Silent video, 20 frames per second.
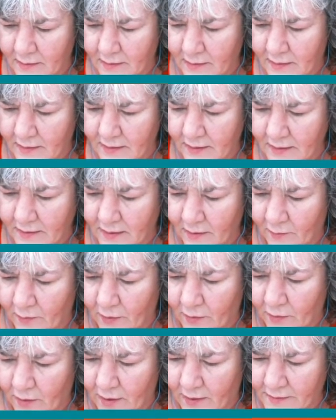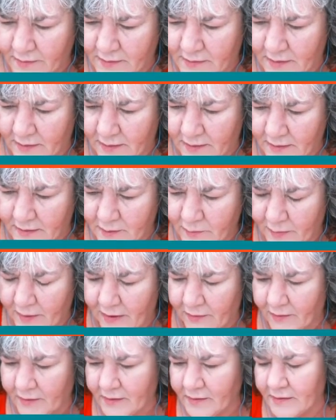I think that we're all still
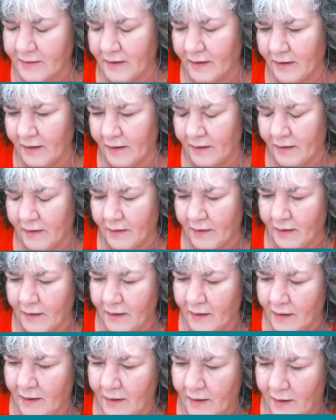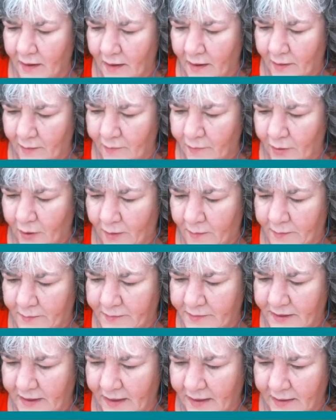experiencing
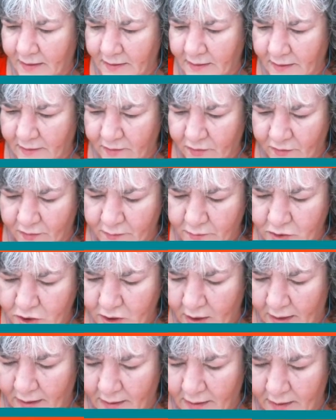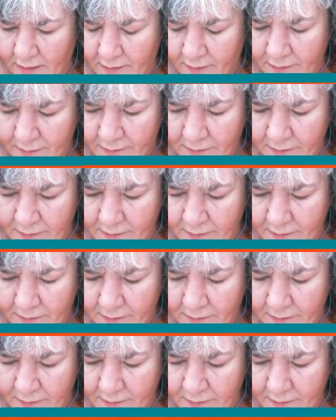problems getting things from China.